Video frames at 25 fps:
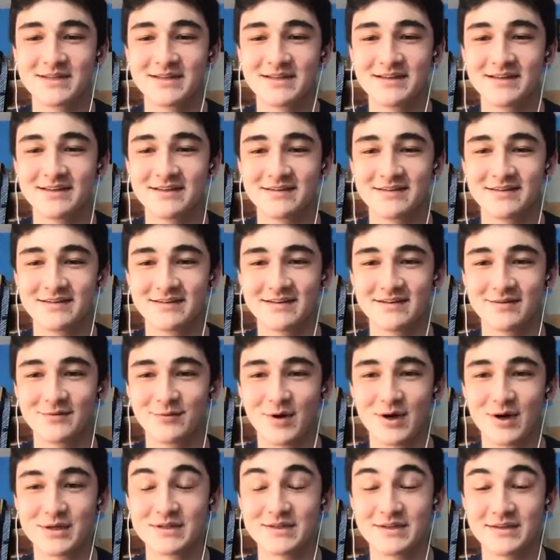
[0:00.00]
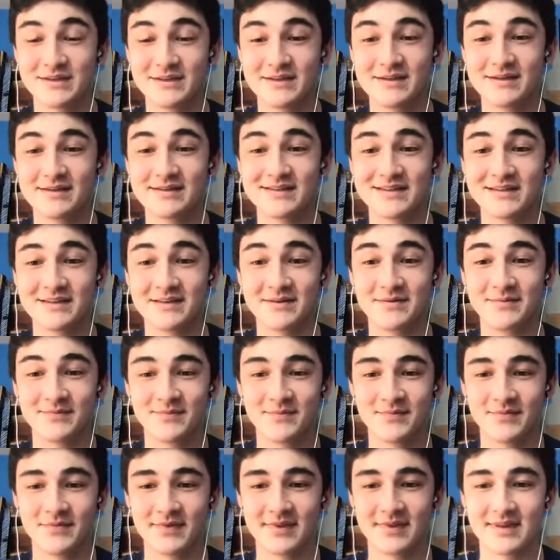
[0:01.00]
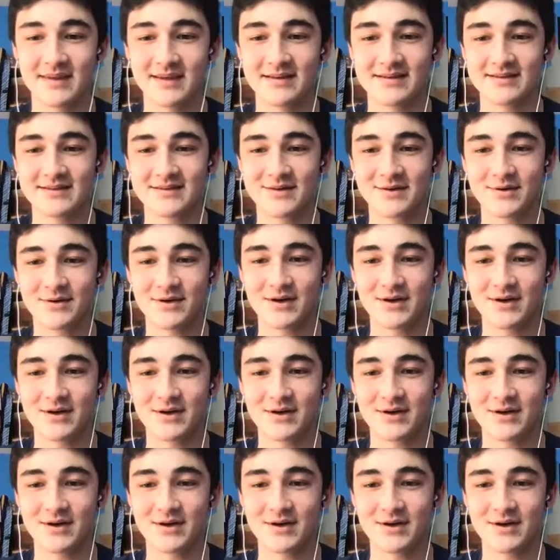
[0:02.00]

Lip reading: in Washington, D.C. And so